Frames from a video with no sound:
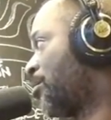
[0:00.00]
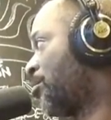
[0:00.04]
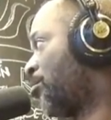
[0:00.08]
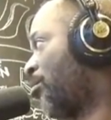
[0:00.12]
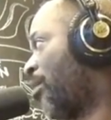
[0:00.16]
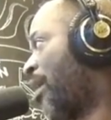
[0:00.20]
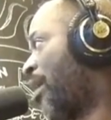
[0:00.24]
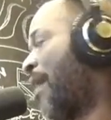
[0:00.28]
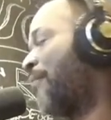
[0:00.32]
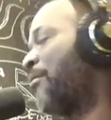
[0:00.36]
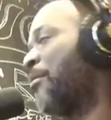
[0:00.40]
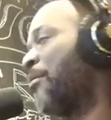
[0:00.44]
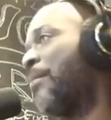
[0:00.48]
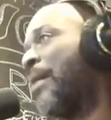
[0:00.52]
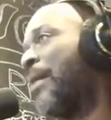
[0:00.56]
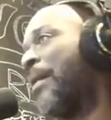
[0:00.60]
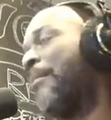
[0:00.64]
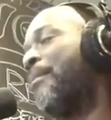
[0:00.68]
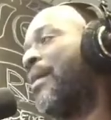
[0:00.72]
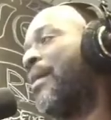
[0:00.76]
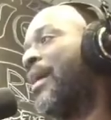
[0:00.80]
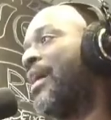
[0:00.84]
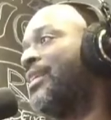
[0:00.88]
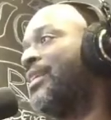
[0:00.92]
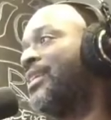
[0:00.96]
having my
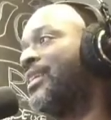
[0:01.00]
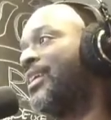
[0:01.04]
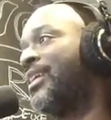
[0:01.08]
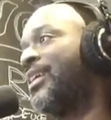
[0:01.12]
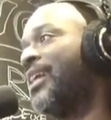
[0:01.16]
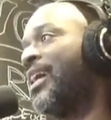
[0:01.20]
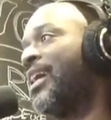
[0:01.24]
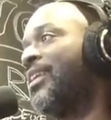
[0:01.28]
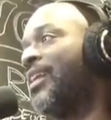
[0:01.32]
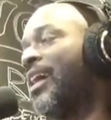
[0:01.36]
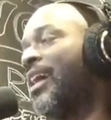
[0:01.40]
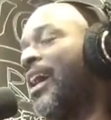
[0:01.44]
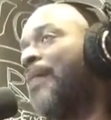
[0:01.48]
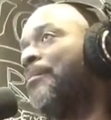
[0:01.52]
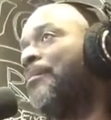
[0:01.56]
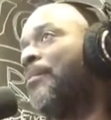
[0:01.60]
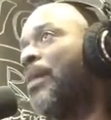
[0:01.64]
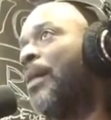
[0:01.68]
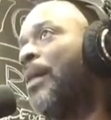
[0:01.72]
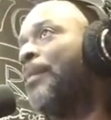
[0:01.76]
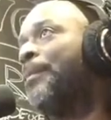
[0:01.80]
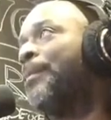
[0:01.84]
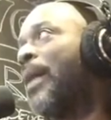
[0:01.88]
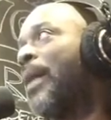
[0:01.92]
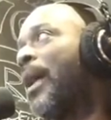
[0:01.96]
mind together. I'm
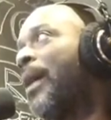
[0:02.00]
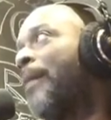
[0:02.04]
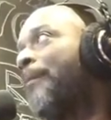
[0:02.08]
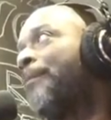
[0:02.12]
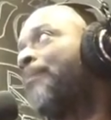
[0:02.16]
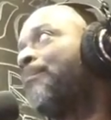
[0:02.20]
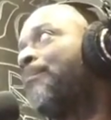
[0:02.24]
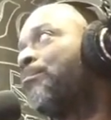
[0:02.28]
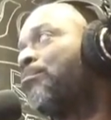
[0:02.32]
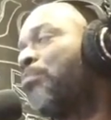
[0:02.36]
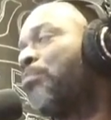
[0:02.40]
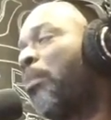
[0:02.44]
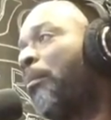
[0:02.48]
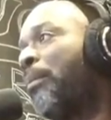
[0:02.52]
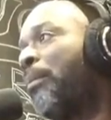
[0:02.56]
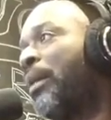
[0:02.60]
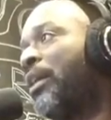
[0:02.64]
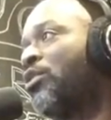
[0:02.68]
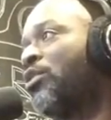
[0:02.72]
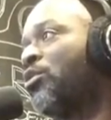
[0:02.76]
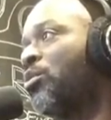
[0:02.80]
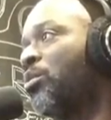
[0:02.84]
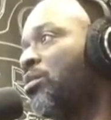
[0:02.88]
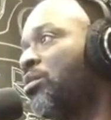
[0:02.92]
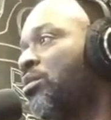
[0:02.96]
I'm I'm
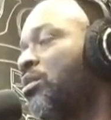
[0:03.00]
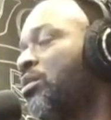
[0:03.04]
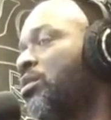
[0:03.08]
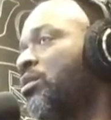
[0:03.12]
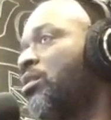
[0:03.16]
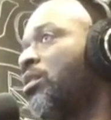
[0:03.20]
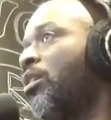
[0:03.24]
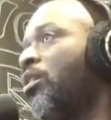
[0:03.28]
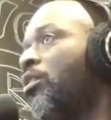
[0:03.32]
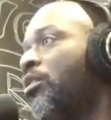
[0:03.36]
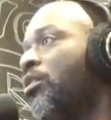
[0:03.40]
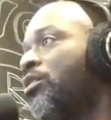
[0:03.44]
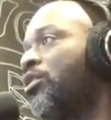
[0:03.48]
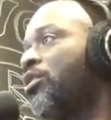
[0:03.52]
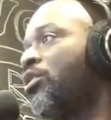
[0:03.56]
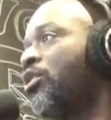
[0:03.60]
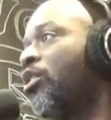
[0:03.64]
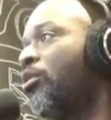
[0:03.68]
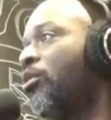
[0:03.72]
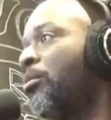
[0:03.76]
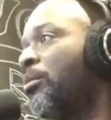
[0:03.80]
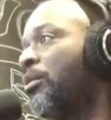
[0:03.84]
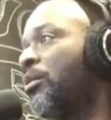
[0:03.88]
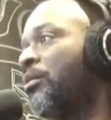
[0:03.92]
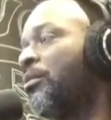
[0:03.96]
perpetual so
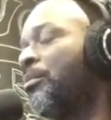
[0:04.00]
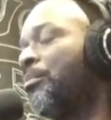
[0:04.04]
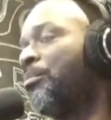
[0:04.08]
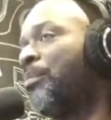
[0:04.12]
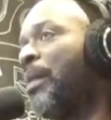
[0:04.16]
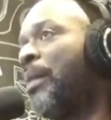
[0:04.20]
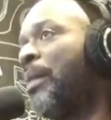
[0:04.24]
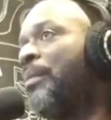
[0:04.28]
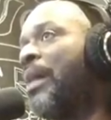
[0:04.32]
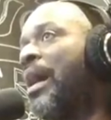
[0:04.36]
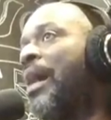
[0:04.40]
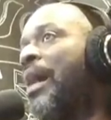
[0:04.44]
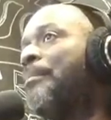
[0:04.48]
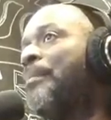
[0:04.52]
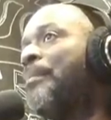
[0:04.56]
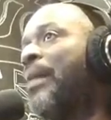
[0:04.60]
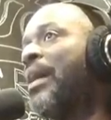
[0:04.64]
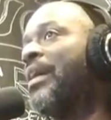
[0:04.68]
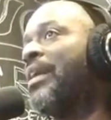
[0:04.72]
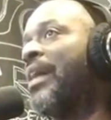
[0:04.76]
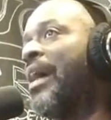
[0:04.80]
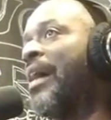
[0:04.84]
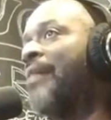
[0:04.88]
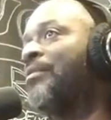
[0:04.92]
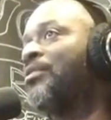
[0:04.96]
sober. Maybe I
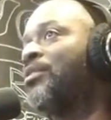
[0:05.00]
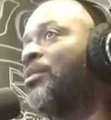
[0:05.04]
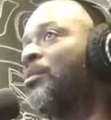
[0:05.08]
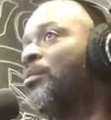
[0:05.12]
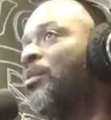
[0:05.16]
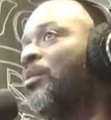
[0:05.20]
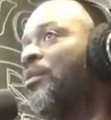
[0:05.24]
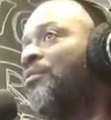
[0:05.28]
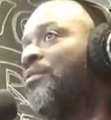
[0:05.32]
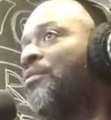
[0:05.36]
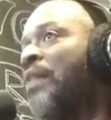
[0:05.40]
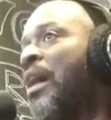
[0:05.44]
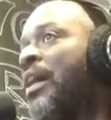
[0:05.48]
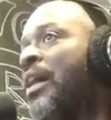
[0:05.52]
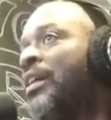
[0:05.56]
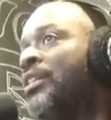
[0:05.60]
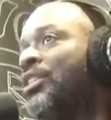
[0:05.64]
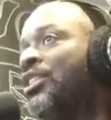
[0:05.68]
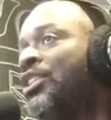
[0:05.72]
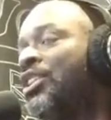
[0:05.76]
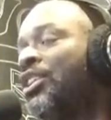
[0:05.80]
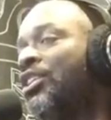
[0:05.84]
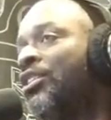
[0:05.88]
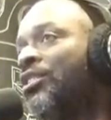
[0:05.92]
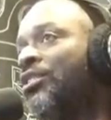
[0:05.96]
might have some
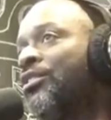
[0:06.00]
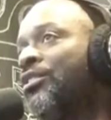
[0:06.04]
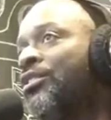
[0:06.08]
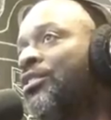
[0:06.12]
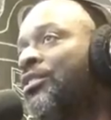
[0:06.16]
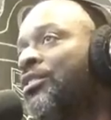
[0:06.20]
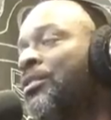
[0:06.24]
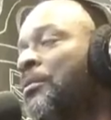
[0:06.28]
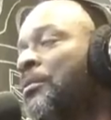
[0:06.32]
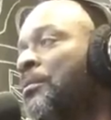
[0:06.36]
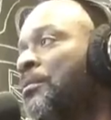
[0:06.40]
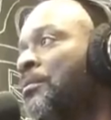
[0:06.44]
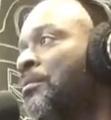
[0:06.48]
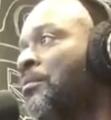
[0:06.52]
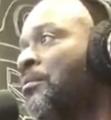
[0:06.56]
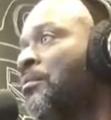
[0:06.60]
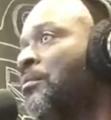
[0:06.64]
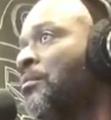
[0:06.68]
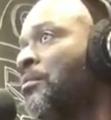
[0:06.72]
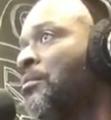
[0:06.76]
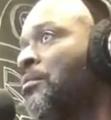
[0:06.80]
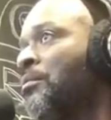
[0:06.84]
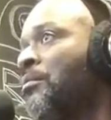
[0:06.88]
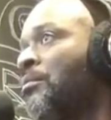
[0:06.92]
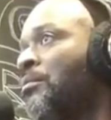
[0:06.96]
refined sugars
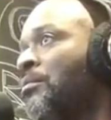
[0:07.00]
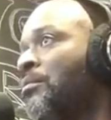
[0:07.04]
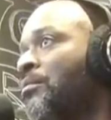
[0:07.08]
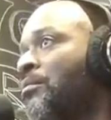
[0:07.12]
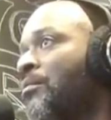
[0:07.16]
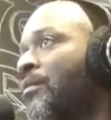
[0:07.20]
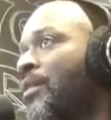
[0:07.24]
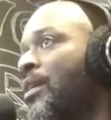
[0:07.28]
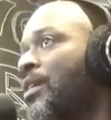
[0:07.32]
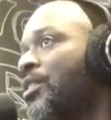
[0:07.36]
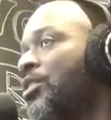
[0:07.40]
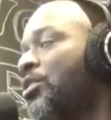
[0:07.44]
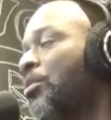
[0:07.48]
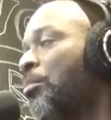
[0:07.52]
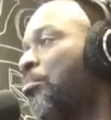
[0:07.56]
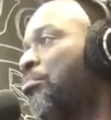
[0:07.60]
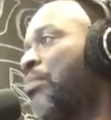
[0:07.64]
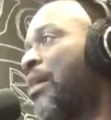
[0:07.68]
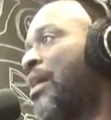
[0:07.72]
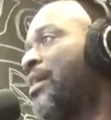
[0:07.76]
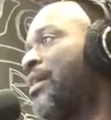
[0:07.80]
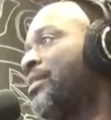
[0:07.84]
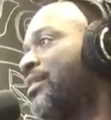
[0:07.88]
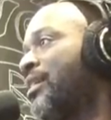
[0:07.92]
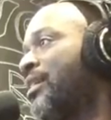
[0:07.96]
and some
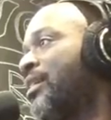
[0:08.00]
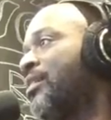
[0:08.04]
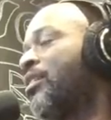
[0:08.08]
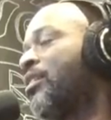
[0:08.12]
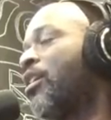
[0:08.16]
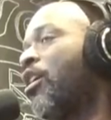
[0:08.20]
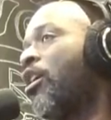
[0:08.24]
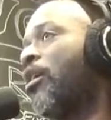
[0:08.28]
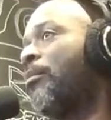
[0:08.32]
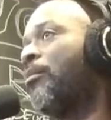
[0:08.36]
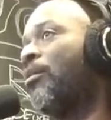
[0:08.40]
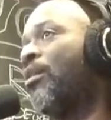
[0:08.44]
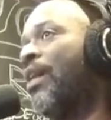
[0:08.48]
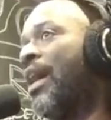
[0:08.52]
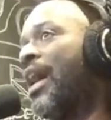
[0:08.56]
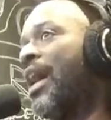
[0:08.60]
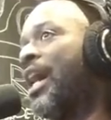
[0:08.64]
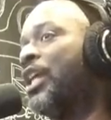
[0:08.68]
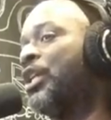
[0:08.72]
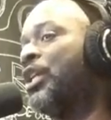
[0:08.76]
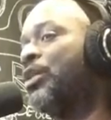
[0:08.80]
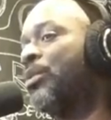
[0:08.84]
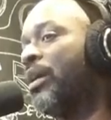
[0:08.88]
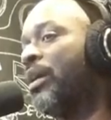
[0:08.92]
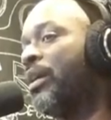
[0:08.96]
processed
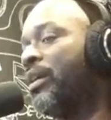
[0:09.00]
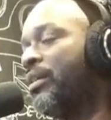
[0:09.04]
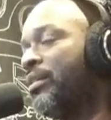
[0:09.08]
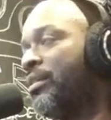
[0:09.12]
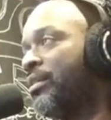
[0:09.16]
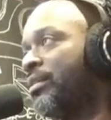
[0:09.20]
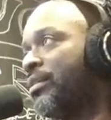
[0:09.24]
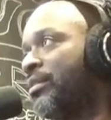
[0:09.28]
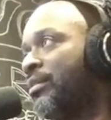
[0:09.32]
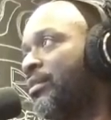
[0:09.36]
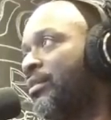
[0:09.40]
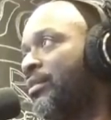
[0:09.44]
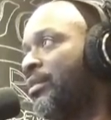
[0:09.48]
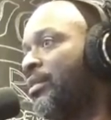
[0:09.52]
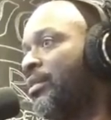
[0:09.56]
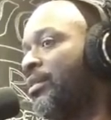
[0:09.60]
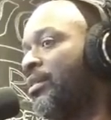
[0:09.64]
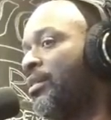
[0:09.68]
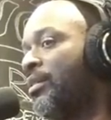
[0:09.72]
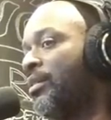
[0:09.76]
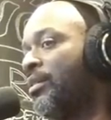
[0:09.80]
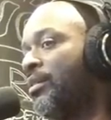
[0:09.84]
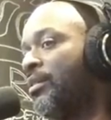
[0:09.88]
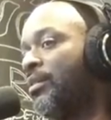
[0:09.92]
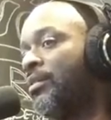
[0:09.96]
carbohydrates.
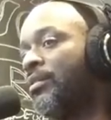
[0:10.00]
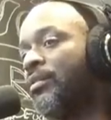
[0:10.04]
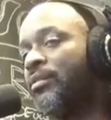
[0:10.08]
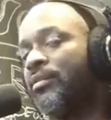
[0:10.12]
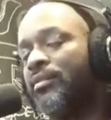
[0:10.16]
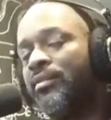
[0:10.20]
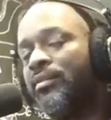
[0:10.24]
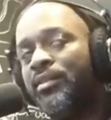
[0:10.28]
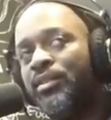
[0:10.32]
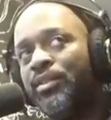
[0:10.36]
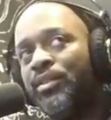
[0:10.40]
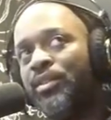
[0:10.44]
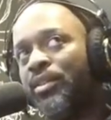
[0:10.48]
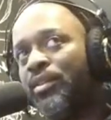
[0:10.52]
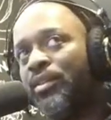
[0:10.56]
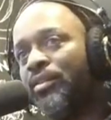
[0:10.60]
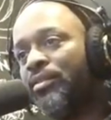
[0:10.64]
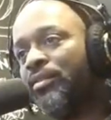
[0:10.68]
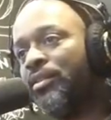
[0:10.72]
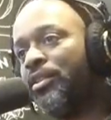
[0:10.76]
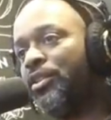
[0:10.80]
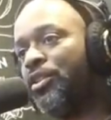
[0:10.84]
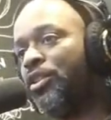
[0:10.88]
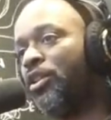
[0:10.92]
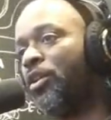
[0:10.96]
You
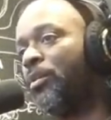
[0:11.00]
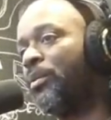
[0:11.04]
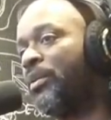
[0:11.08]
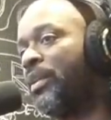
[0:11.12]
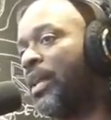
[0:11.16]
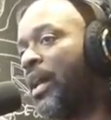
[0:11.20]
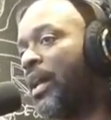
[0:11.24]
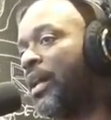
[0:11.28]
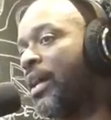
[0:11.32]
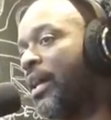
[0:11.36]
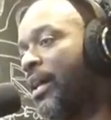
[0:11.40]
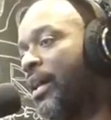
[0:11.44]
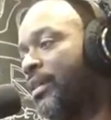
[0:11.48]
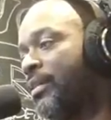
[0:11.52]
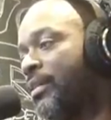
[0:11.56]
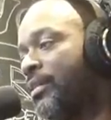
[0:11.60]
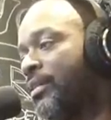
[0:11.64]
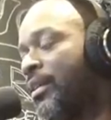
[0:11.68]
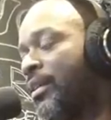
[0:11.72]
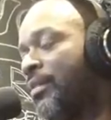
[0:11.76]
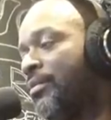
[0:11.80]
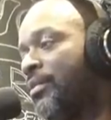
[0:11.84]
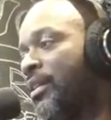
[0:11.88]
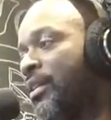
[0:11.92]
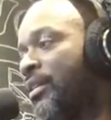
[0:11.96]
know, you know what that kind of
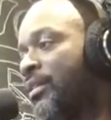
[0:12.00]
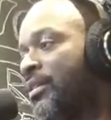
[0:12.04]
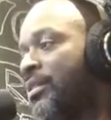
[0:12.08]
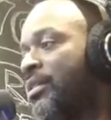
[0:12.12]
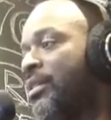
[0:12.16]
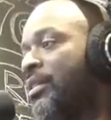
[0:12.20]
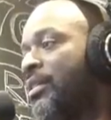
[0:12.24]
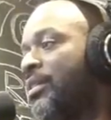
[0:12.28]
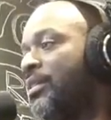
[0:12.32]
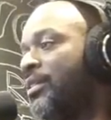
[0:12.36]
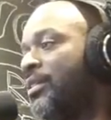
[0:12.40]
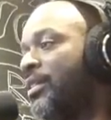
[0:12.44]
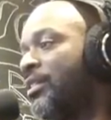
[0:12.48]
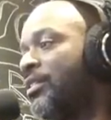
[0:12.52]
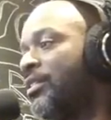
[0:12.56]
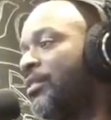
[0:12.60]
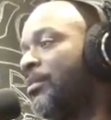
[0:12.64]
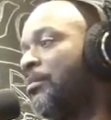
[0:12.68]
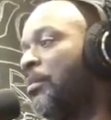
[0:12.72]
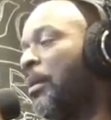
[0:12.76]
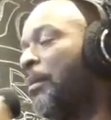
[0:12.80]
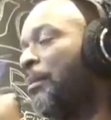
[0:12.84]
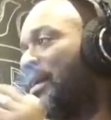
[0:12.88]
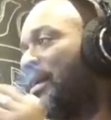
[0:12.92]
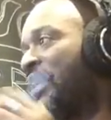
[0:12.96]
stuff does to your system.
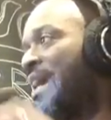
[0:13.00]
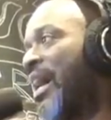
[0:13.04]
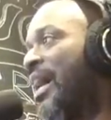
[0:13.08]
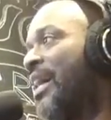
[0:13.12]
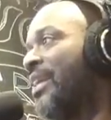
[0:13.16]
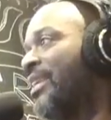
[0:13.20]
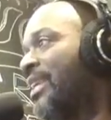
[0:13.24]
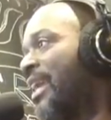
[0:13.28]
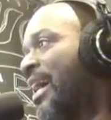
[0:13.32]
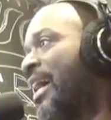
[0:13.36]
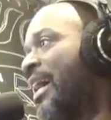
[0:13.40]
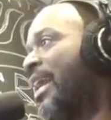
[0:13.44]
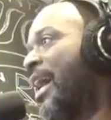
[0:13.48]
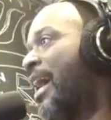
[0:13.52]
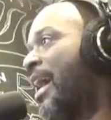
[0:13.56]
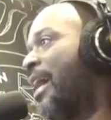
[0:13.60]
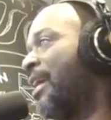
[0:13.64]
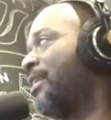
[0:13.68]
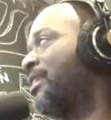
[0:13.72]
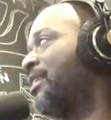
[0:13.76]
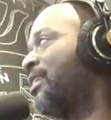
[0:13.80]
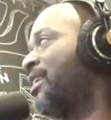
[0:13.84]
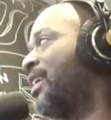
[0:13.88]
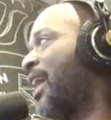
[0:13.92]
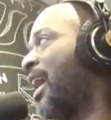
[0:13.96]
But beyond that,
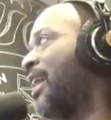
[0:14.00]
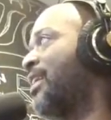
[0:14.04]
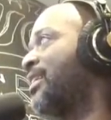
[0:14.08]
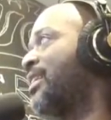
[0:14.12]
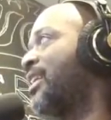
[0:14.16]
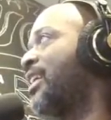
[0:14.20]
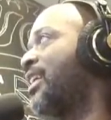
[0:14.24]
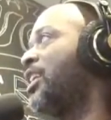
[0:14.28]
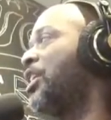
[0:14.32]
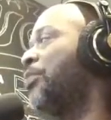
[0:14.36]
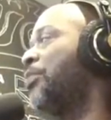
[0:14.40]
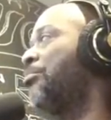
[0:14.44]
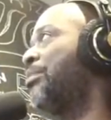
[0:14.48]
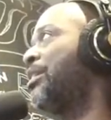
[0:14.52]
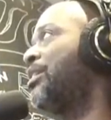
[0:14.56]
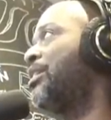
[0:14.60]
I I tend to be